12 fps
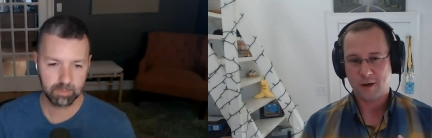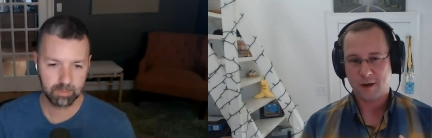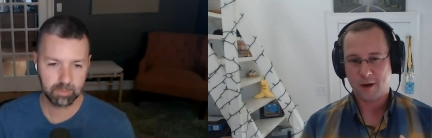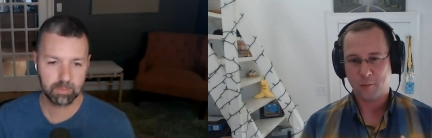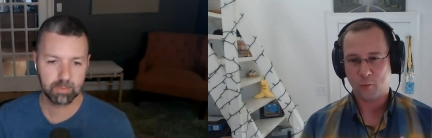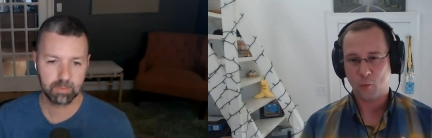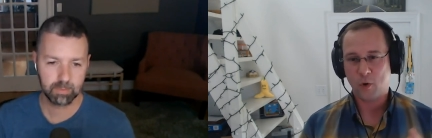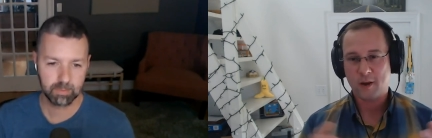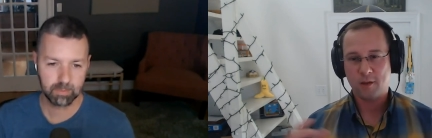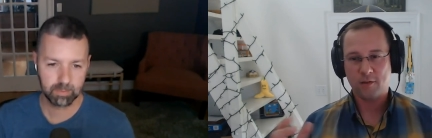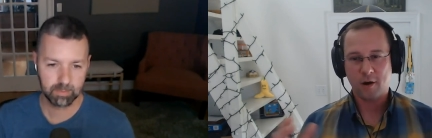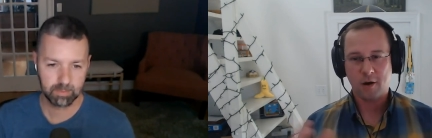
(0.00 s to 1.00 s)
Speaker 1: Um,
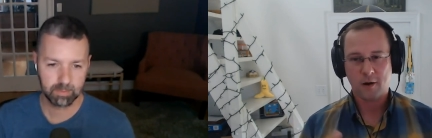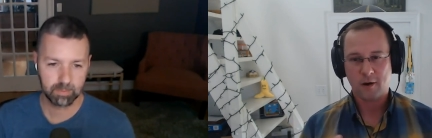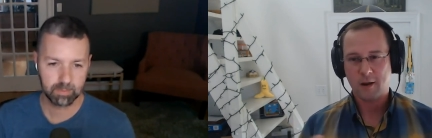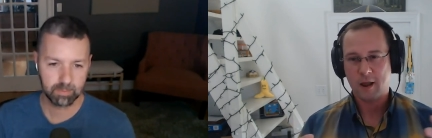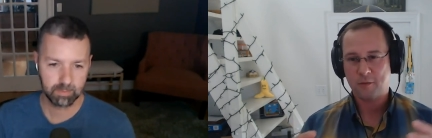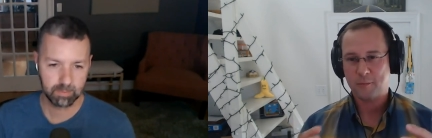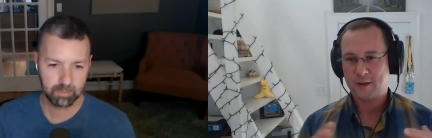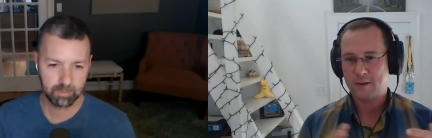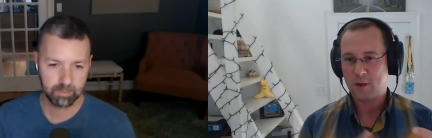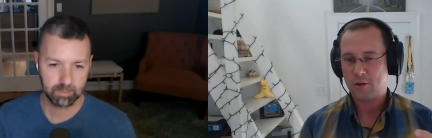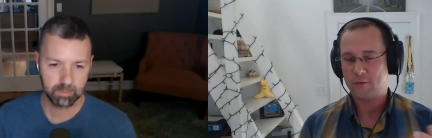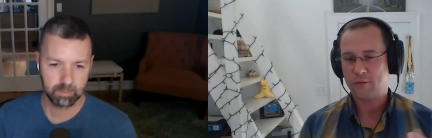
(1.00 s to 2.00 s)
what is our
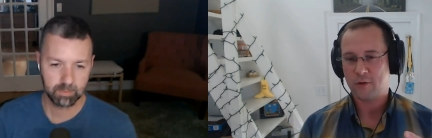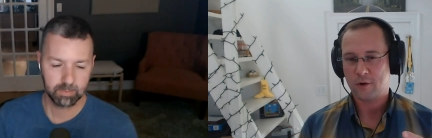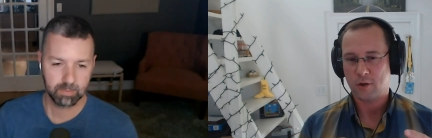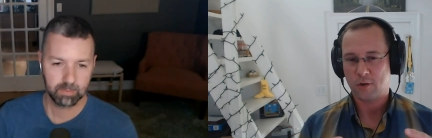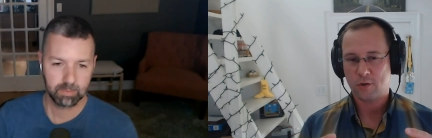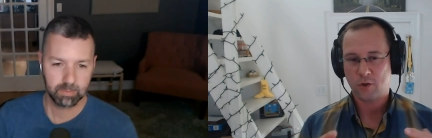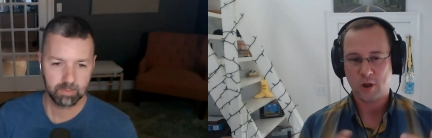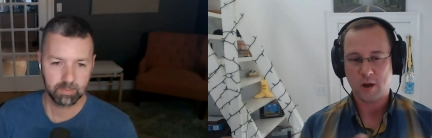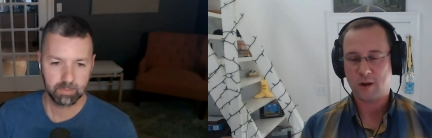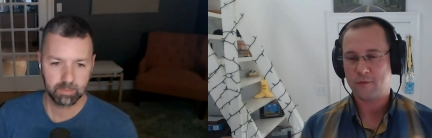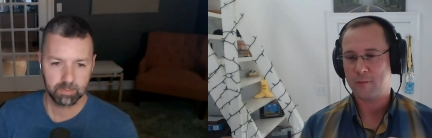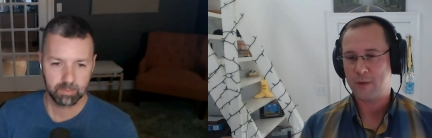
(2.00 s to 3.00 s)
expectation for just
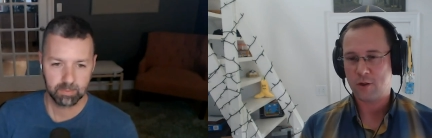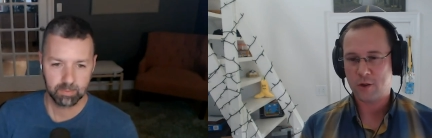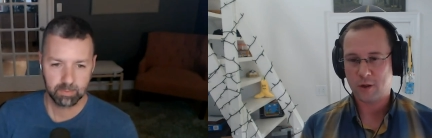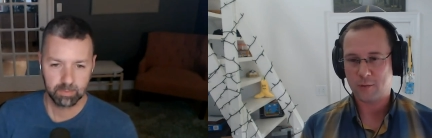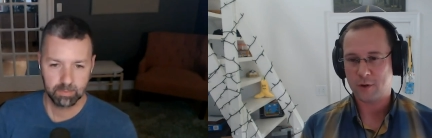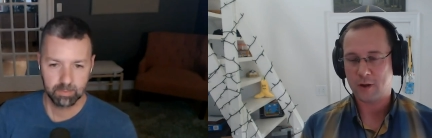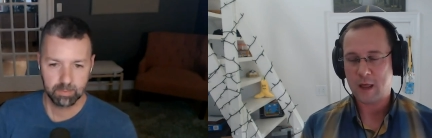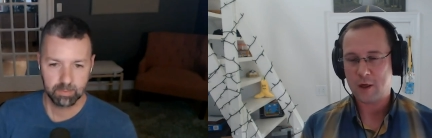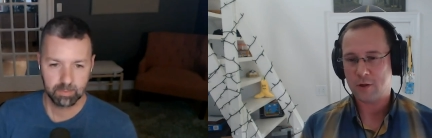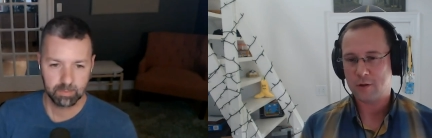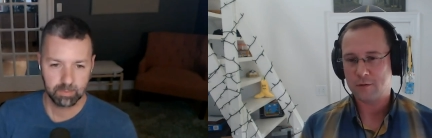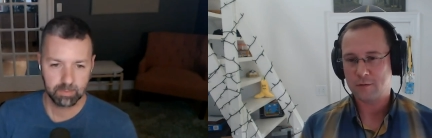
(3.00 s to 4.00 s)
sharing information,
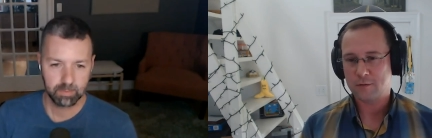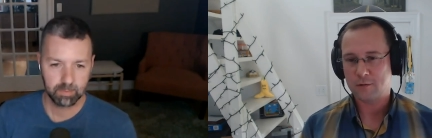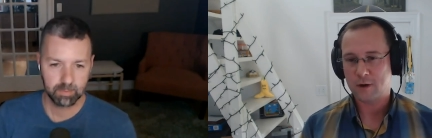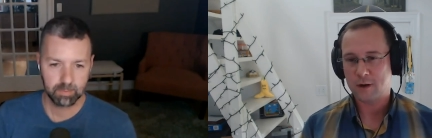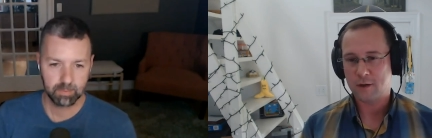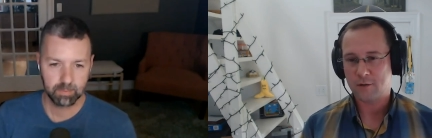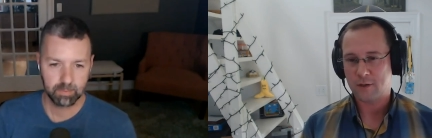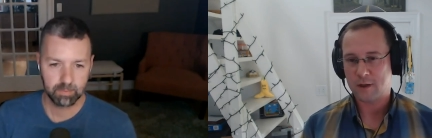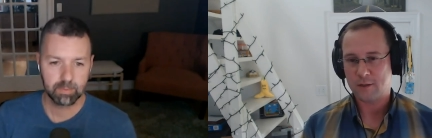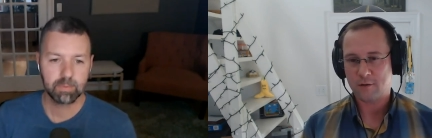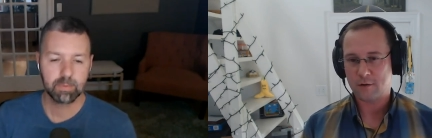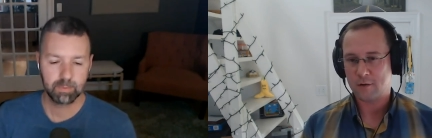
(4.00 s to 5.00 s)
communication, right? Because
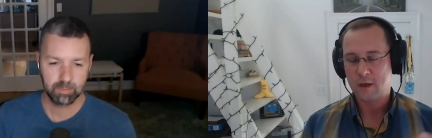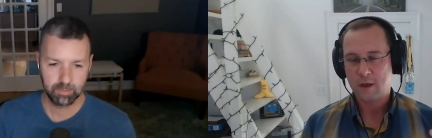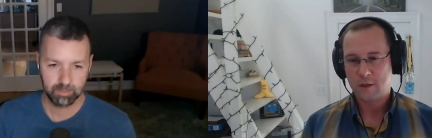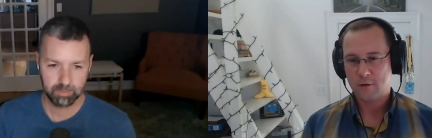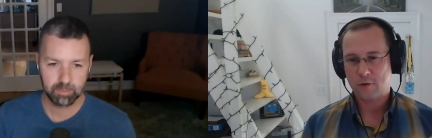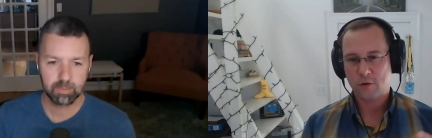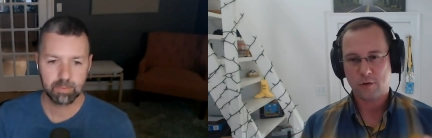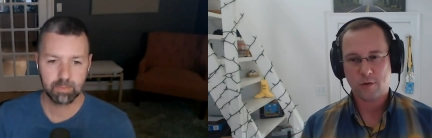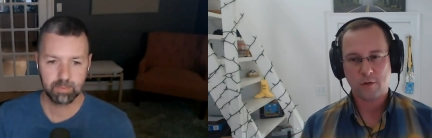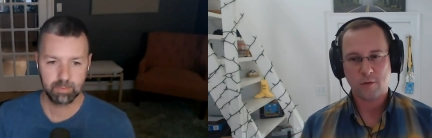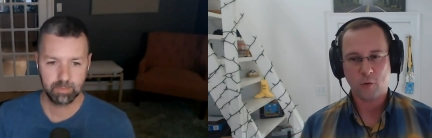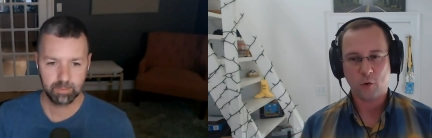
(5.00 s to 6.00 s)
like these are these are
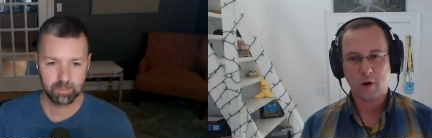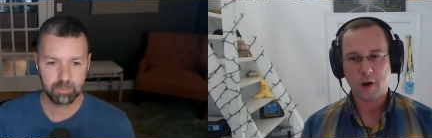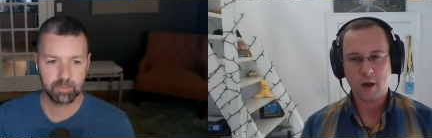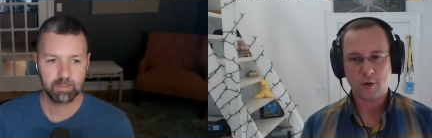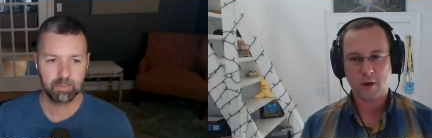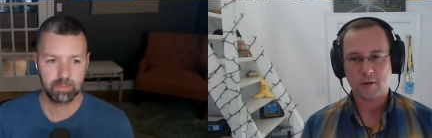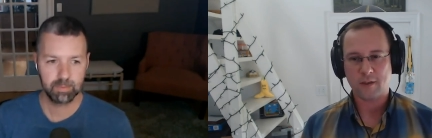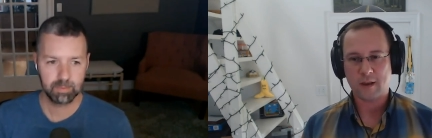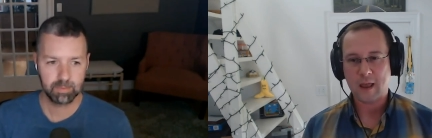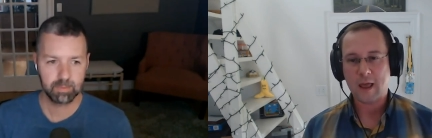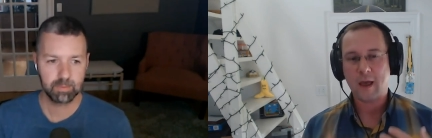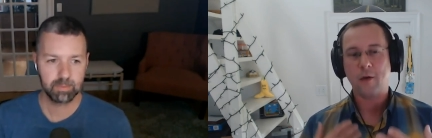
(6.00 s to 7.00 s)
just some core contracts
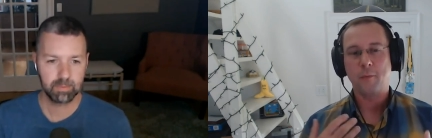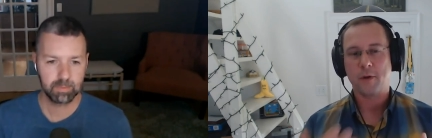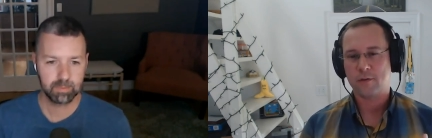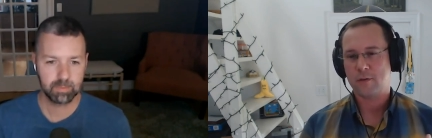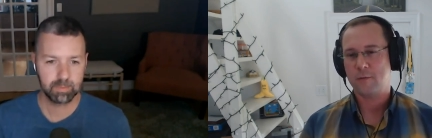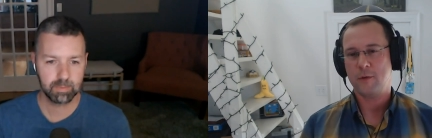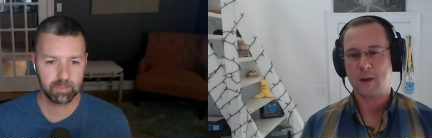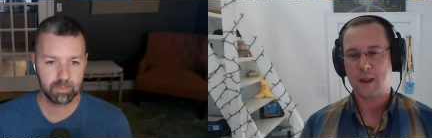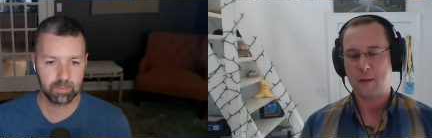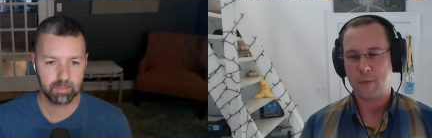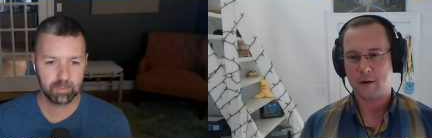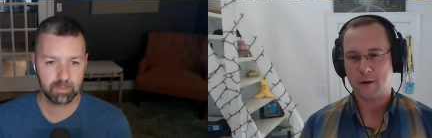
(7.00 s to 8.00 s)
that help us
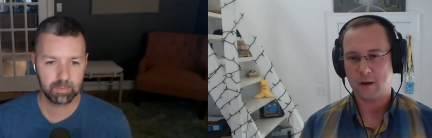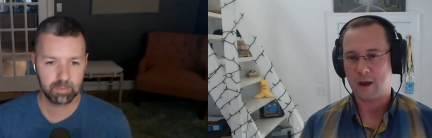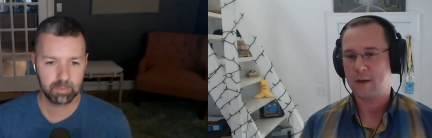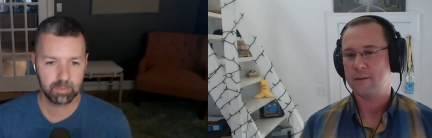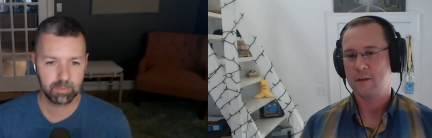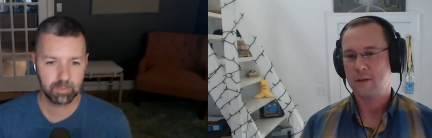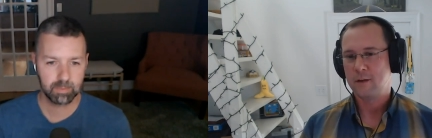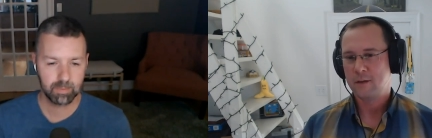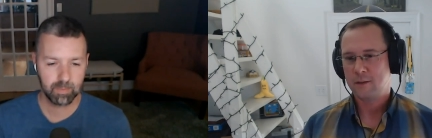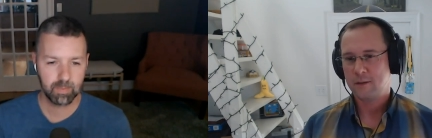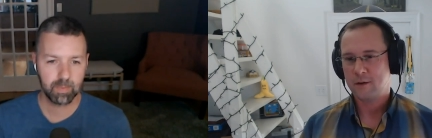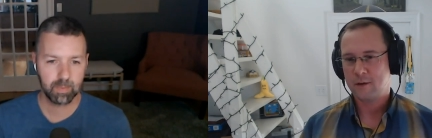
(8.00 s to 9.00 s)
communicate better. Not
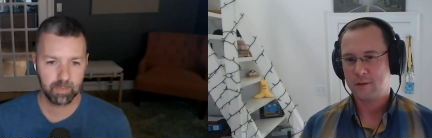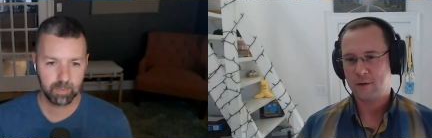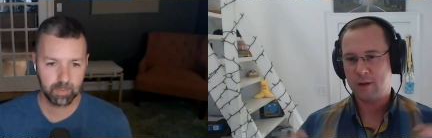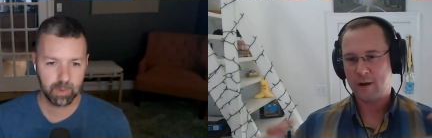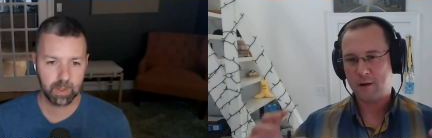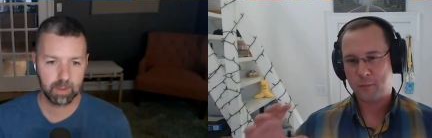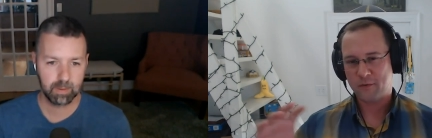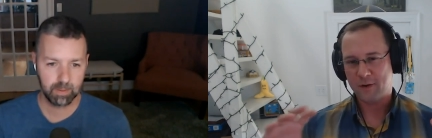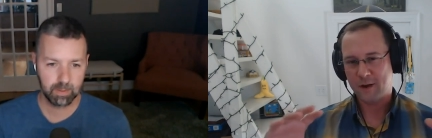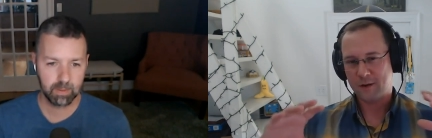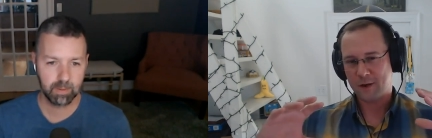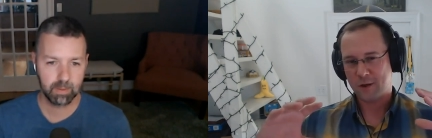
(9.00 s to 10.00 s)
they're, they're there to
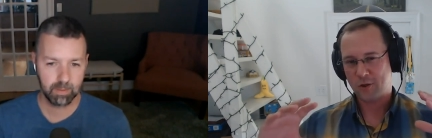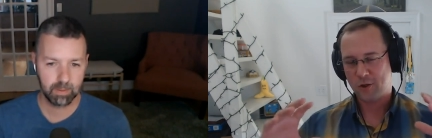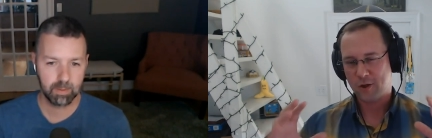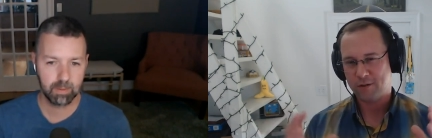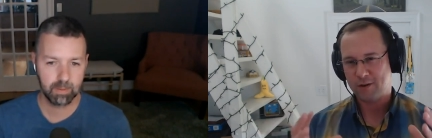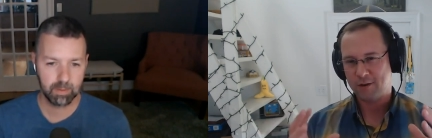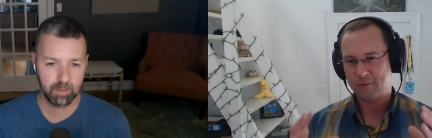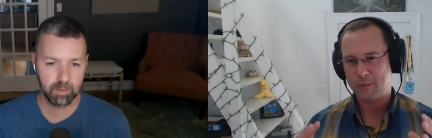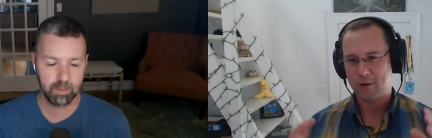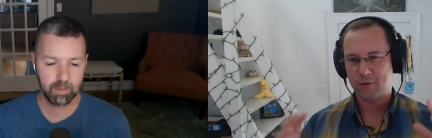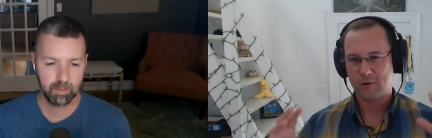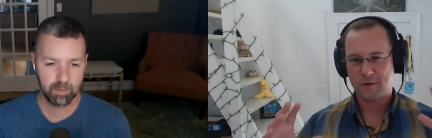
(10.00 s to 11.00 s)
provide just enough
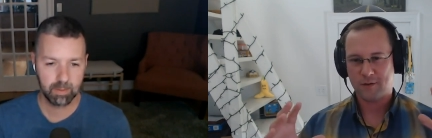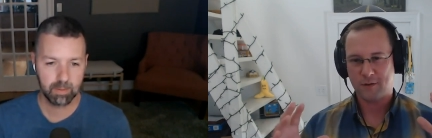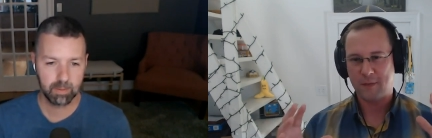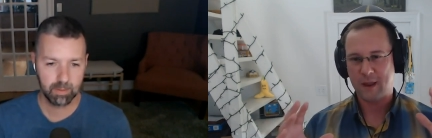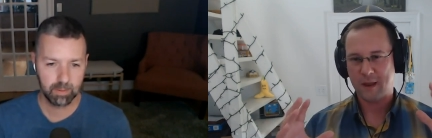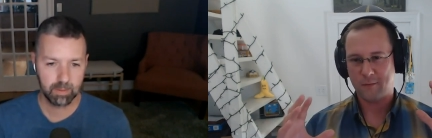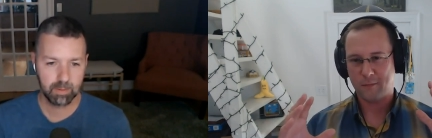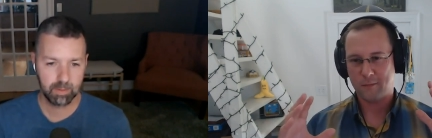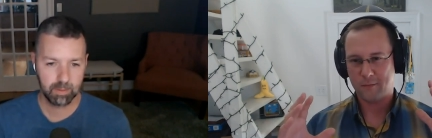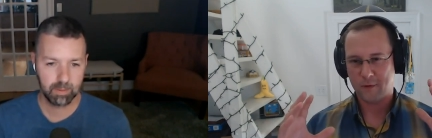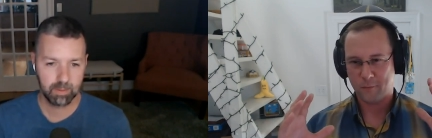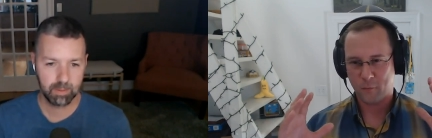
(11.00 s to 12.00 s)
boundaries to make it
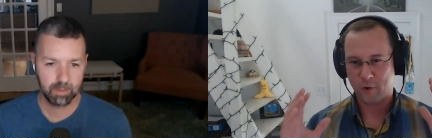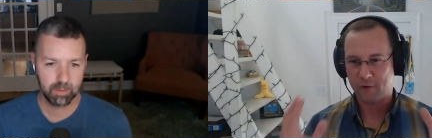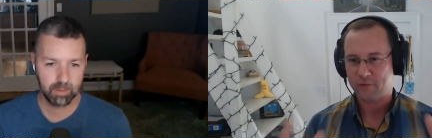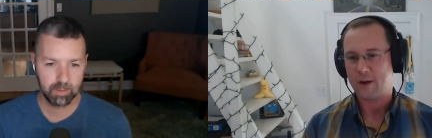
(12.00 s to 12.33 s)
more